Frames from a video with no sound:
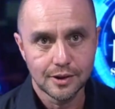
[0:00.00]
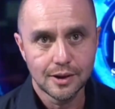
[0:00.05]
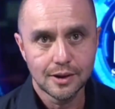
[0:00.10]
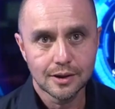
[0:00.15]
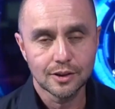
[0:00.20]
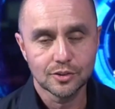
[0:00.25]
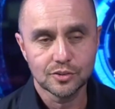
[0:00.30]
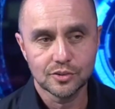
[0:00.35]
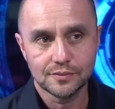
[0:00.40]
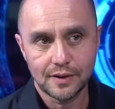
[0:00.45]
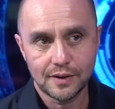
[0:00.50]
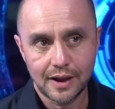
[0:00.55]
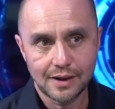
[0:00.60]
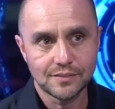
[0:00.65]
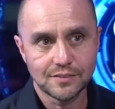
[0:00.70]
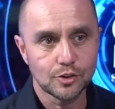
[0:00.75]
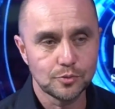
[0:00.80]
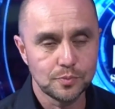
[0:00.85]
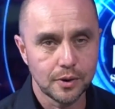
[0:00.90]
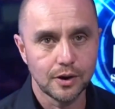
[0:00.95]
Because if I have
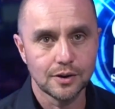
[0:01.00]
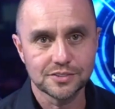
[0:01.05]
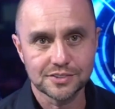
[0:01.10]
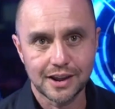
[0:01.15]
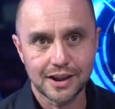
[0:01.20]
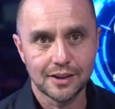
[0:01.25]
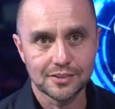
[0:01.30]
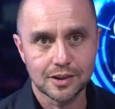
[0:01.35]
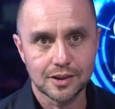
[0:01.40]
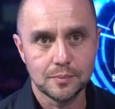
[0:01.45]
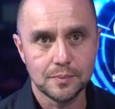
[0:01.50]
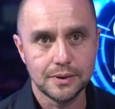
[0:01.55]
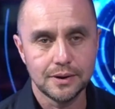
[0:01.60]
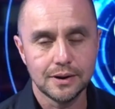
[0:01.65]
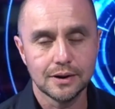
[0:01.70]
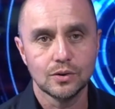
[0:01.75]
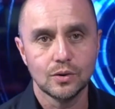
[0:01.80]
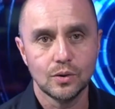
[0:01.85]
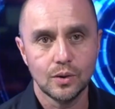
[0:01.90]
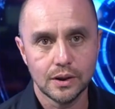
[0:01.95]
experienced guys coming
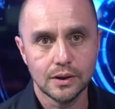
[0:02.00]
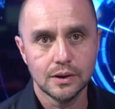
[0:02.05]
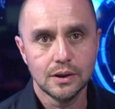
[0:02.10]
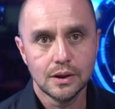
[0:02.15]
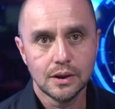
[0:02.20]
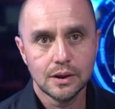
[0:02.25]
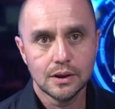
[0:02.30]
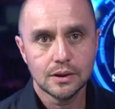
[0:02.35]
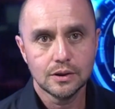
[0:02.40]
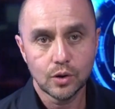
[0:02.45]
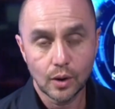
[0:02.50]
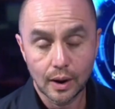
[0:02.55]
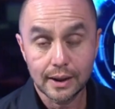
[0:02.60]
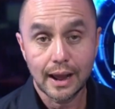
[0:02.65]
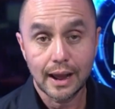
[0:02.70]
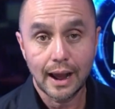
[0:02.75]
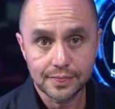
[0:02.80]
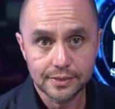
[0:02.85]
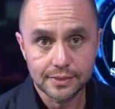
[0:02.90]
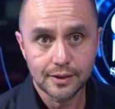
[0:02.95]
in going, you know, I
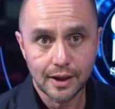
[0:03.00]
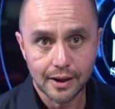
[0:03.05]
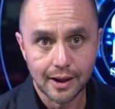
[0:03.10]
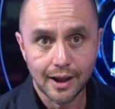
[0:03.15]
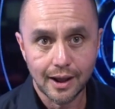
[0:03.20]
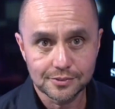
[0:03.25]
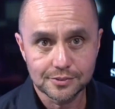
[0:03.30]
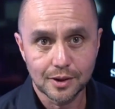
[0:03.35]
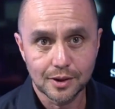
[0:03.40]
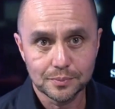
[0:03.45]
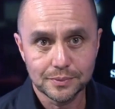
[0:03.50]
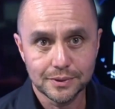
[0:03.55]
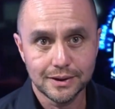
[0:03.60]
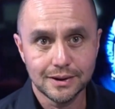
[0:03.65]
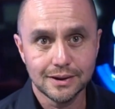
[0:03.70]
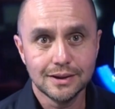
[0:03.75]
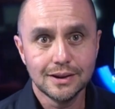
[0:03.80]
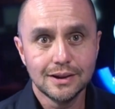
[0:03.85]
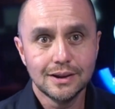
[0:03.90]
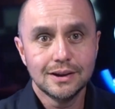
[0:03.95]
got I got
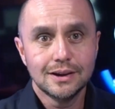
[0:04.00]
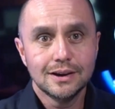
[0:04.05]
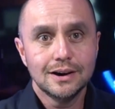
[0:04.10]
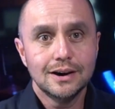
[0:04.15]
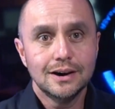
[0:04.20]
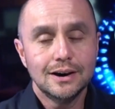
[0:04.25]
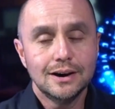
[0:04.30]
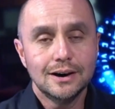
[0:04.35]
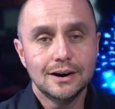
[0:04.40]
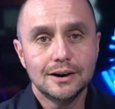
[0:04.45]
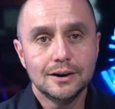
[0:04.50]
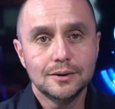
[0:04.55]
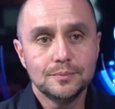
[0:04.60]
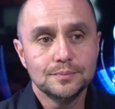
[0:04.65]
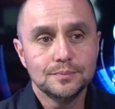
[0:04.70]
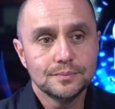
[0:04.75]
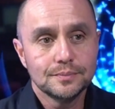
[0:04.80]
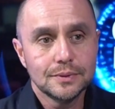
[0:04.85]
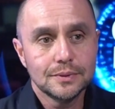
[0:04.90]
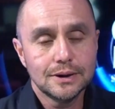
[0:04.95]
something
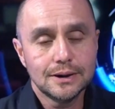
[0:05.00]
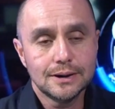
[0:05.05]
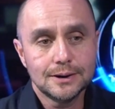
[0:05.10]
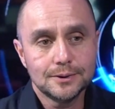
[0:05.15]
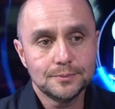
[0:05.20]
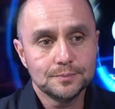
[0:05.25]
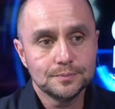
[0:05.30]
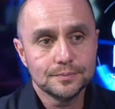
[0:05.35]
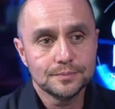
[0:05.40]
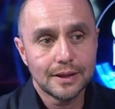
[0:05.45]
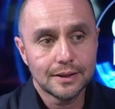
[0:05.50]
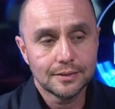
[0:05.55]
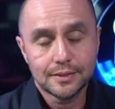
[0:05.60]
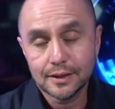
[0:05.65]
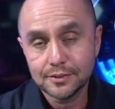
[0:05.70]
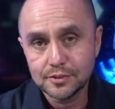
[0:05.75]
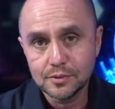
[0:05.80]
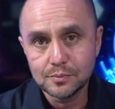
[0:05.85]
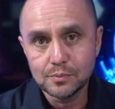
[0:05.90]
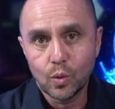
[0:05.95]
um, um, that
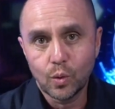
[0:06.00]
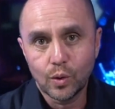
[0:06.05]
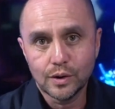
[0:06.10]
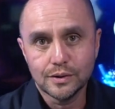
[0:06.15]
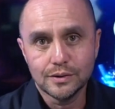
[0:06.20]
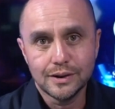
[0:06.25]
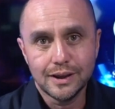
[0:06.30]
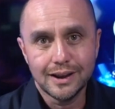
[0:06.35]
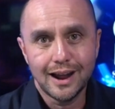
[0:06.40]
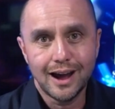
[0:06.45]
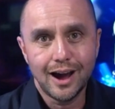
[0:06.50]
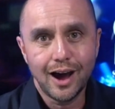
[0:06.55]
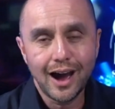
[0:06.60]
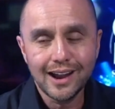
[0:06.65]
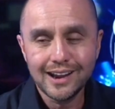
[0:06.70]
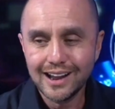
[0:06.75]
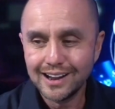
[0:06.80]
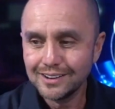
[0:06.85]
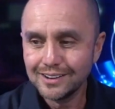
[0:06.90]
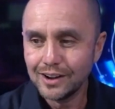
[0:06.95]
that's important. And I
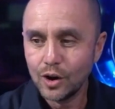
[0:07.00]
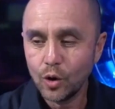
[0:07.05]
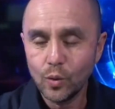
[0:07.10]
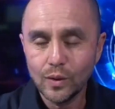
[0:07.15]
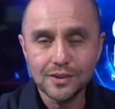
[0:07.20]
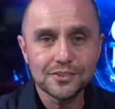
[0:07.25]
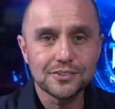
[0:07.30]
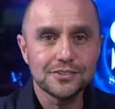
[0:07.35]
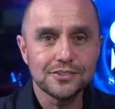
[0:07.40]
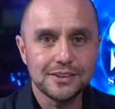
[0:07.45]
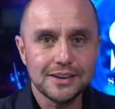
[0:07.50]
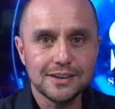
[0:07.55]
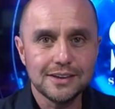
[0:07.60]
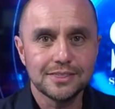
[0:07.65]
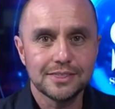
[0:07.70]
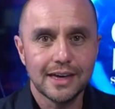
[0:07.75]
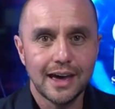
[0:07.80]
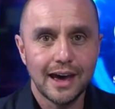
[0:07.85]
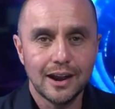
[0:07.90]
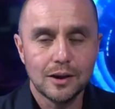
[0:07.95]
and I always seek
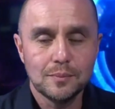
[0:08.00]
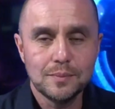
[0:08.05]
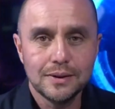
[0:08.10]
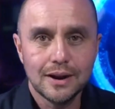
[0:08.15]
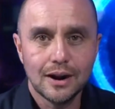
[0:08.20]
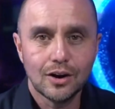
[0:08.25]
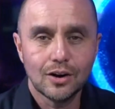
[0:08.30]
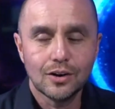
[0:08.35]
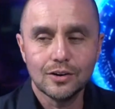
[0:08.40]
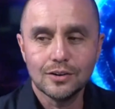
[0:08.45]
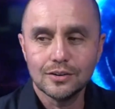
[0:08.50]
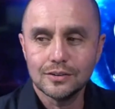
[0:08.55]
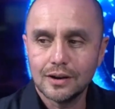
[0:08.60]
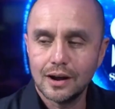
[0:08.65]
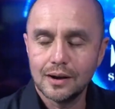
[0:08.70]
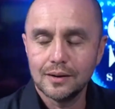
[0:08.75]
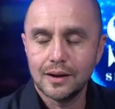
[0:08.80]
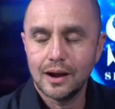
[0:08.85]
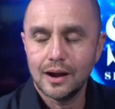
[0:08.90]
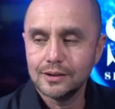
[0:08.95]
that. I mean, I heard
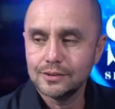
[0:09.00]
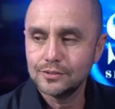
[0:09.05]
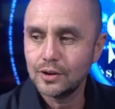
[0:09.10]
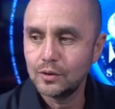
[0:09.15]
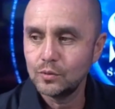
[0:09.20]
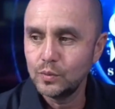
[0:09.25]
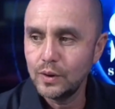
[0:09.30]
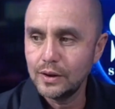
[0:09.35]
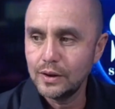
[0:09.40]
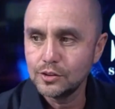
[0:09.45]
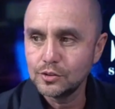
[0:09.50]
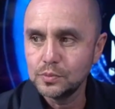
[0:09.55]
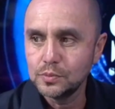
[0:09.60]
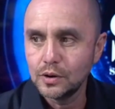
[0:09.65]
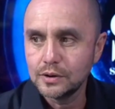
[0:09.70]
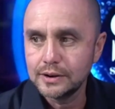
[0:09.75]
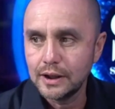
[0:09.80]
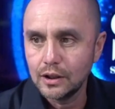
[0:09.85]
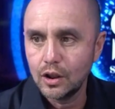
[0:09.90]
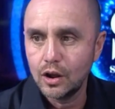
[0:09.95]
I, I, read this
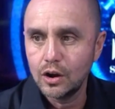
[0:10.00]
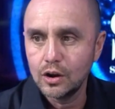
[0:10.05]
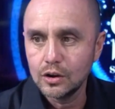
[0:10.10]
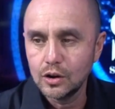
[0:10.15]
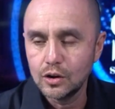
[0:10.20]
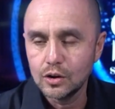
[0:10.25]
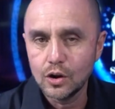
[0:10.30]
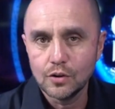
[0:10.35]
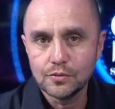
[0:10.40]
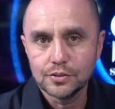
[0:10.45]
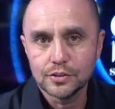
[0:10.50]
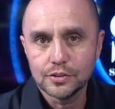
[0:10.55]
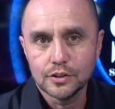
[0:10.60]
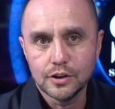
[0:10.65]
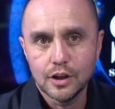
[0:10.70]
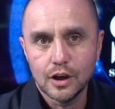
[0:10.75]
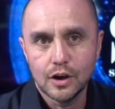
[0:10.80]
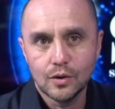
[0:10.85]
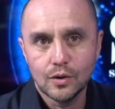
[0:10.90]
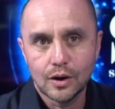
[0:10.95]
book not long ago, Go for the
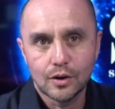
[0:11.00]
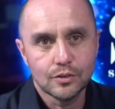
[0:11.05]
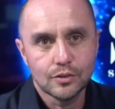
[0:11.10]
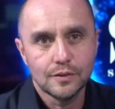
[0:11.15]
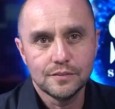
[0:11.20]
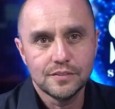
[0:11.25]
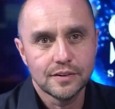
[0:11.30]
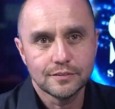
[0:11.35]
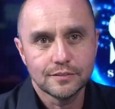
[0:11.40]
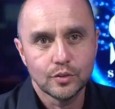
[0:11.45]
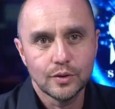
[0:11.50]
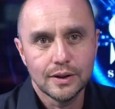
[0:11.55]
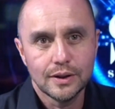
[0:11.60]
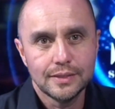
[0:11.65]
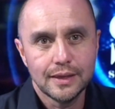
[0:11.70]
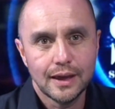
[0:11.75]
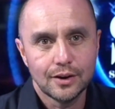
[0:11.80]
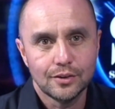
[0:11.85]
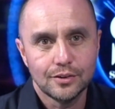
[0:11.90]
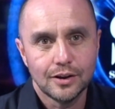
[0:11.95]
No. I don't know if you ever read
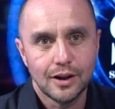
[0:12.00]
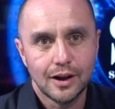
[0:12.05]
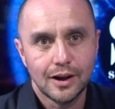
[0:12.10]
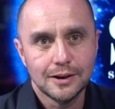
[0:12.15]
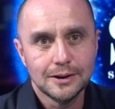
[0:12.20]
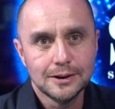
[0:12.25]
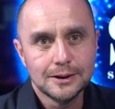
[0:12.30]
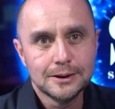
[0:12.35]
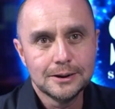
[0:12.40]
that or not.